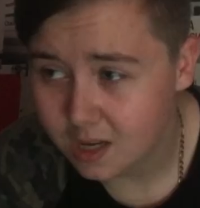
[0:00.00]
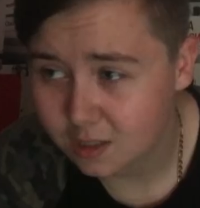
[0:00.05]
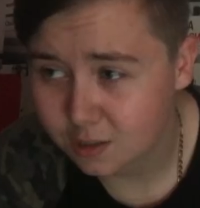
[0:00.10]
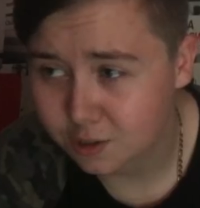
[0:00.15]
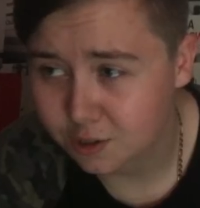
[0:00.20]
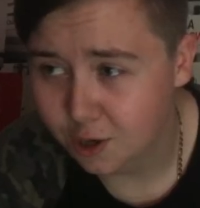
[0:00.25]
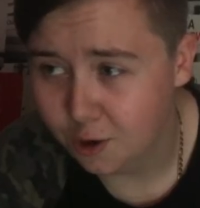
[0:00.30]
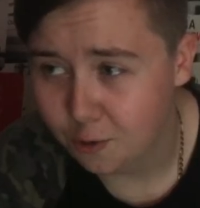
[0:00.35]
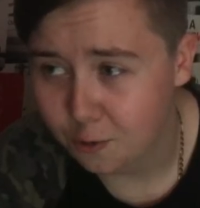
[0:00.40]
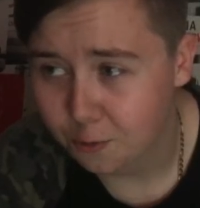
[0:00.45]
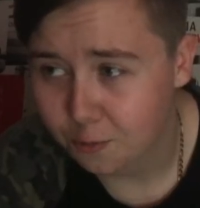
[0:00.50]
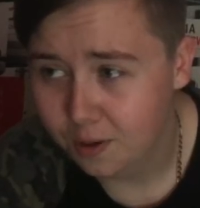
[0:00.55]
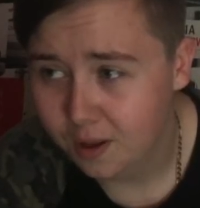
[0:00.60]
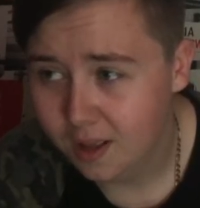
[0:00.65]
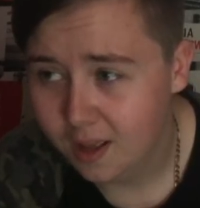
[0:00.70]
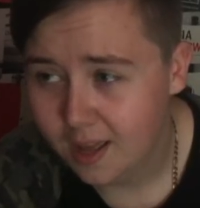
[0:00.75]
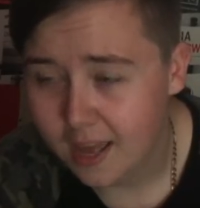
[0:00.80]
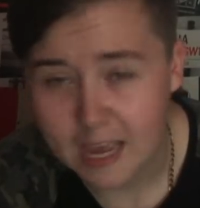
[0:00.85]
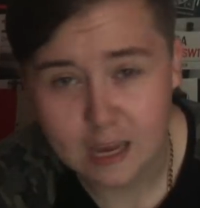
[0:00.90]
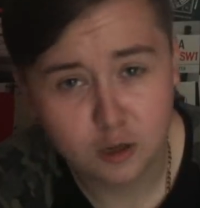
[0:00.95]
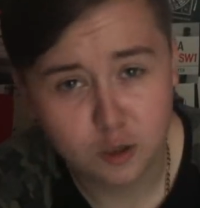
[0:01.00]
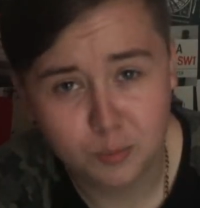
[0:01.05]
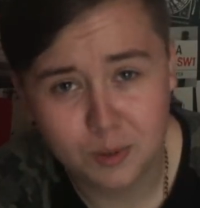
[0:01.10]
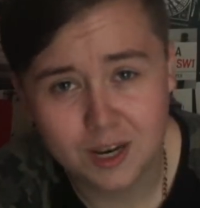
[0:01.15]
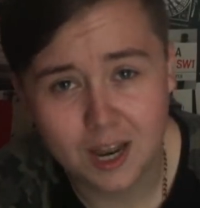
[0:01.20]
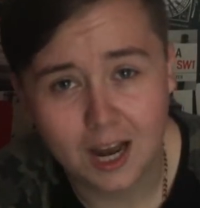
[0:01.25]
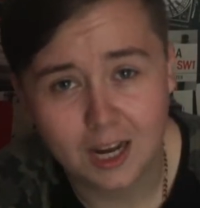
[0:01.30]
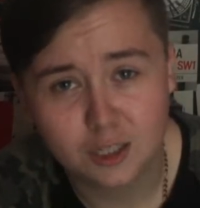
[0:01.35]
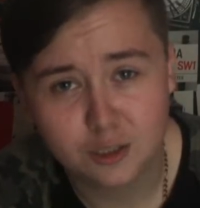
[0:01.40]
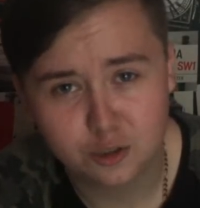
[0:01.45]
And so it would
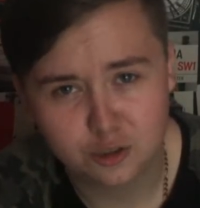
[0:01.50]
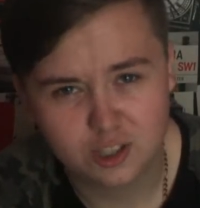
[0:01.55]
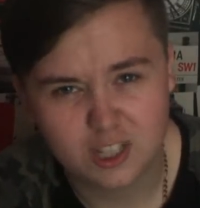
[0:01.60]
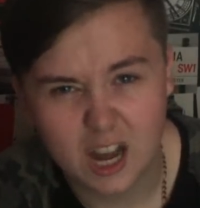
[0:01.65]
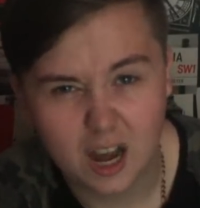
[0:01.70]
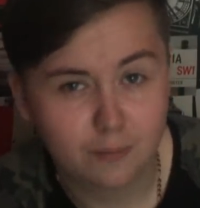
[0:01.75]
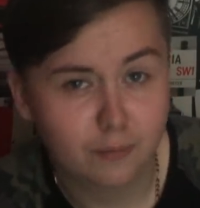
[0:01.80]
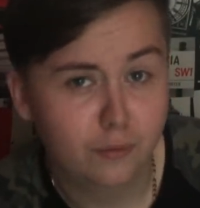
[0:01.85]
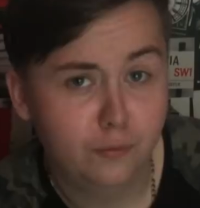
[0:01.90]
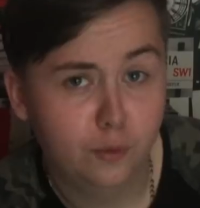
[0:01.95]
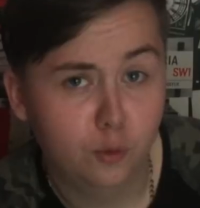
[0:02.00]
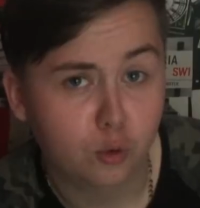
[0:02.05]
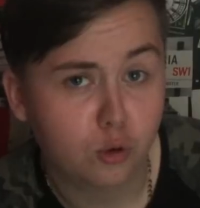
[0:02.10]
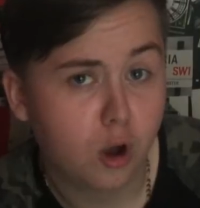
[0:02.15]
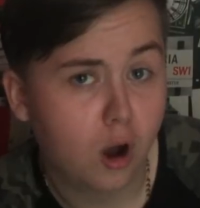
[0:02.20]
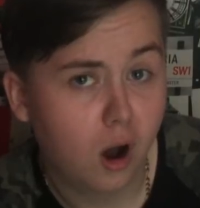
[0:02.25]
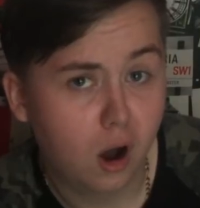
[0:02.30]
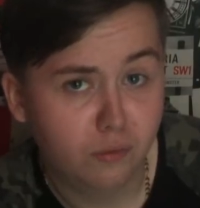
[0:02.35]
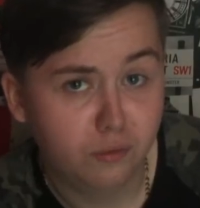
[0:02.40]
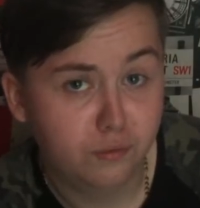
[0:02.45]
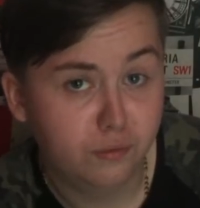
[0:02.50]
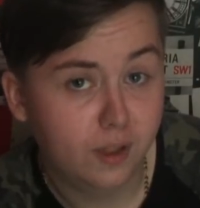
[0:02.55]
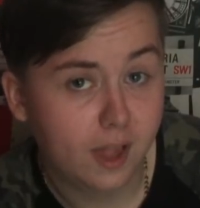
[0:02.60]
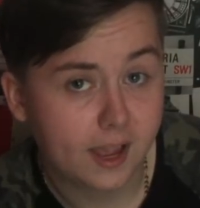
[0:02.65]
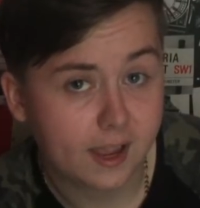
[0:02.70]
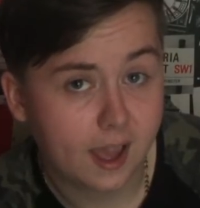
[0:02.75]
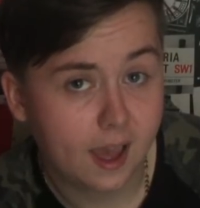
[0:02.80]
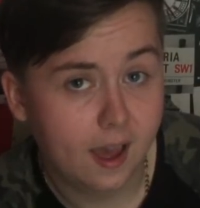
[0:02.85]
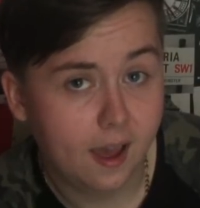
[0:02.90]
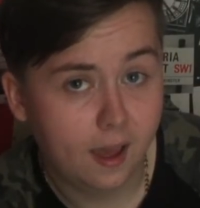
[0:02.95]
be nice just to have a full calf of
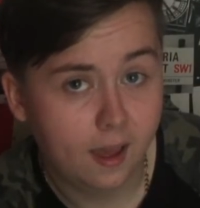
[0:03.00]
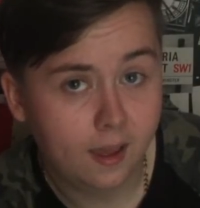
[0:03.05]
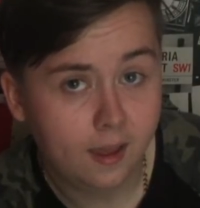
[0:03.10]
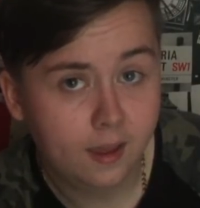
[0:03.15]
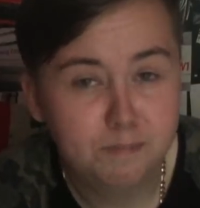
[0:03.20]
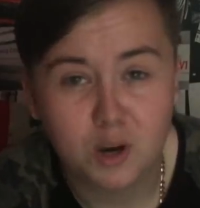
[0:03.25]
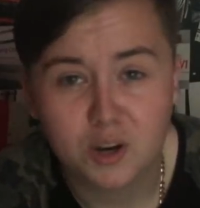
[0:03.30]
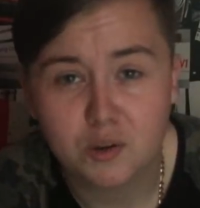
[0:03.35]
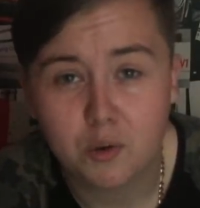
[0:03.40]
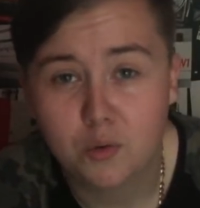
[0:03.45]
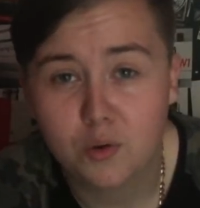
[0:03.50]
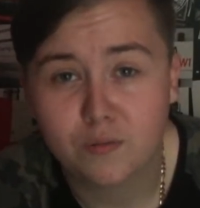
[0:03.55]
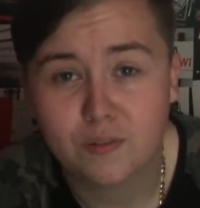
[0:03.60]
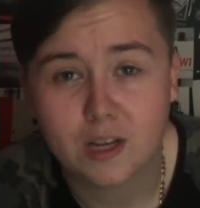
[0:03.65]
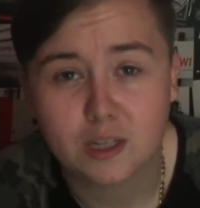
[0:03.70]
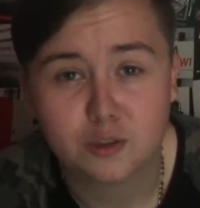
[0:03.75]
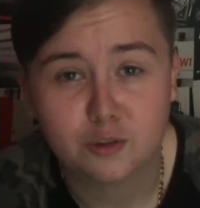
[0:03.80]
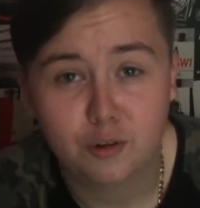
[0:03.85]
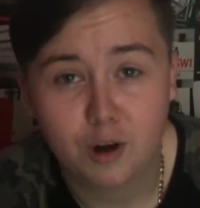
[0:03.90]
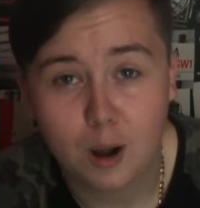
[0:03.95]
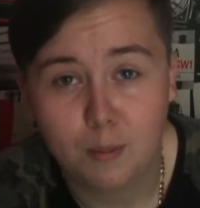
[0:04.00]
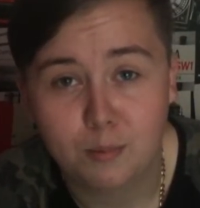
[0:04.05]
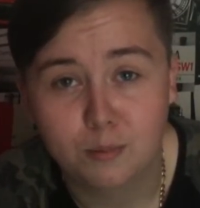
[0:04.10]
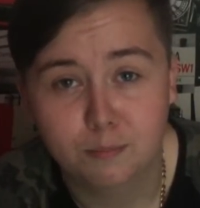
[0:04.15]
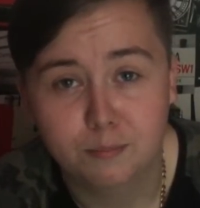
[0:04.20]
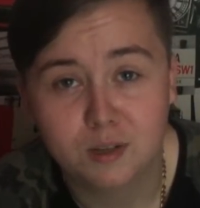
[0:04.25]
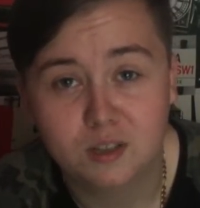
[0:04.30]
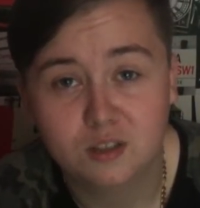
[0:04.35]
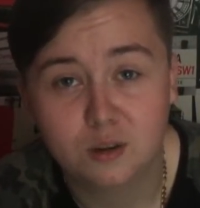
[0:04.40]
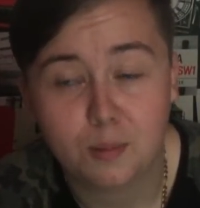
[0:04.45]
leg hair, but I don't know if that's going to
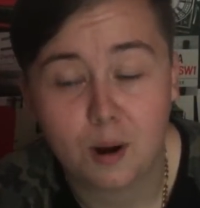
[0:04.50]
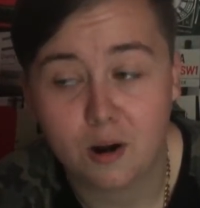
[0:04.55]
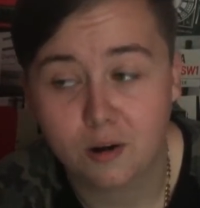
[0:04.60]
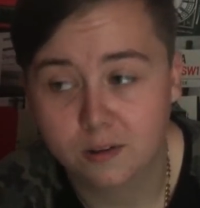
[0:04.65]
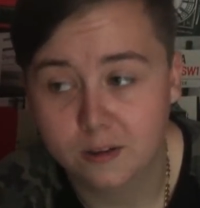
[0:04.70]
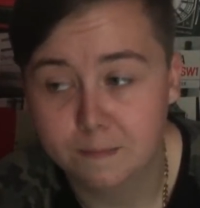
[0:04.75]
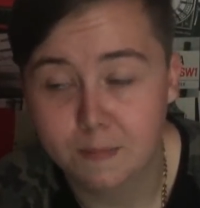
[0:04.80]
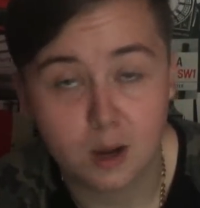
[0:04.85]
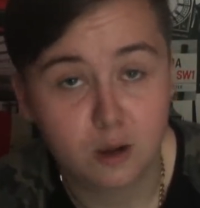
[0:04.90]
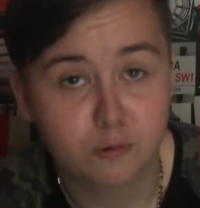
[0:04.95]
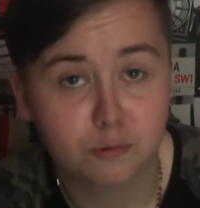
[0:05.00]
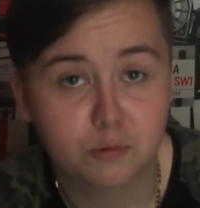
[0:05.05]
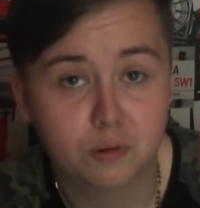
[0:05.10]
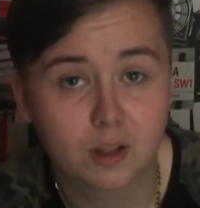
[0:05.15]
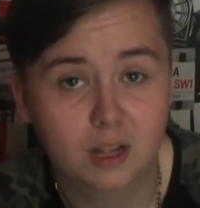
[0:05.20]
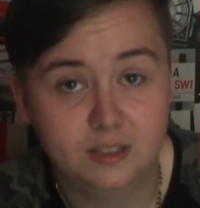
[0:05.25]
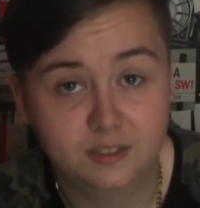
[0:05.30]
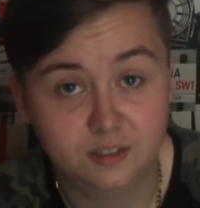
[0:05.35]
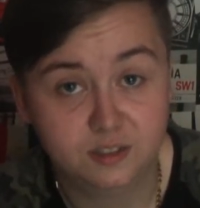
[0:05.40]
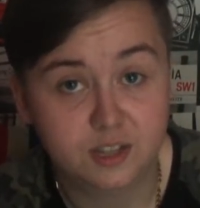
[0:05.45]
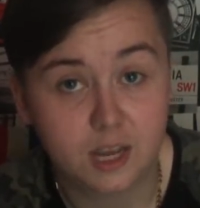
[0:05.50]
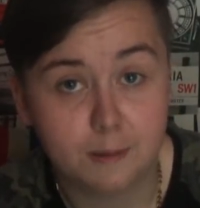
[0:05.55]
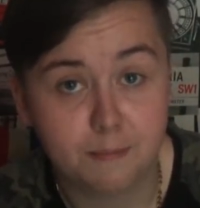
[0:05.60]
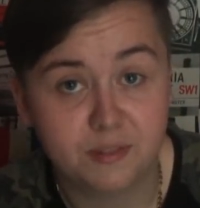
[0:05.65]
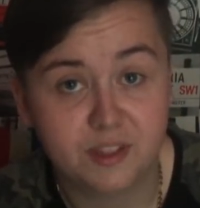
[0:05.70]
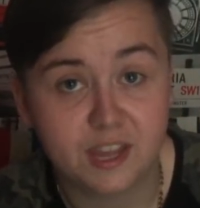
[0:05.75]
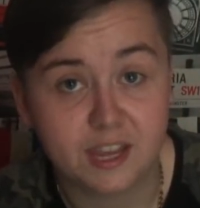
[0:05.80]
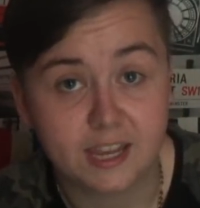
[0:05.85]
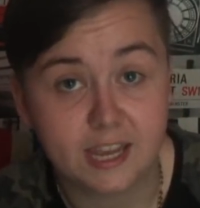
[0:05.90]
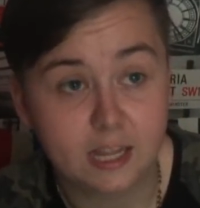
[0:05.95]
happen because apparently my uncle has the
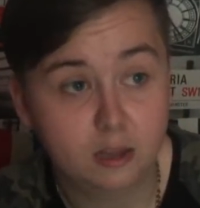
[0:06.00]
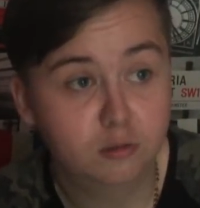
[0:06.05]
same thing.